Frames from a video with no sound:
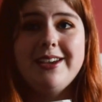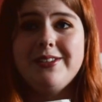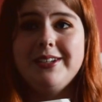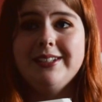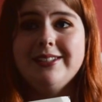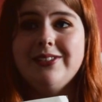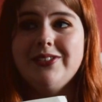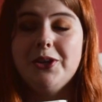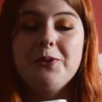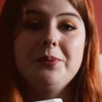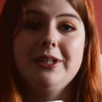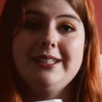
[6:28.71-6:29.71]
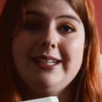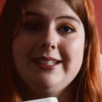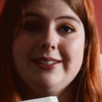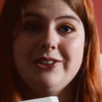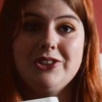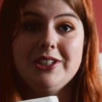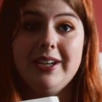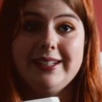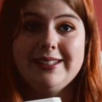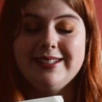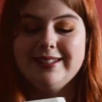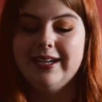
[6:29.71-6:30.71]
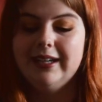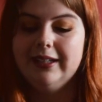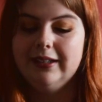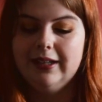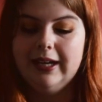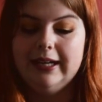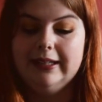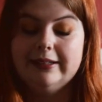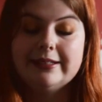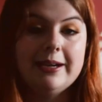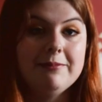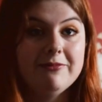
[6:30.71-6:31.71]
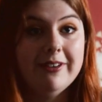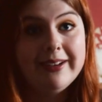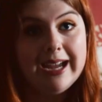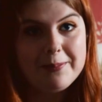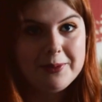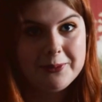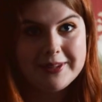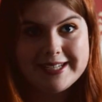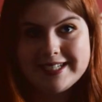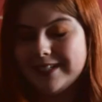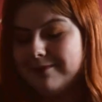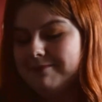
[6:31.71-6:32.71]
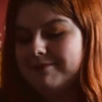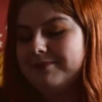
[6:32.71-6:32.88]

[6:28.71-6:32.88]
I think it's so pretty, such a nice design, and I'm very happy with it.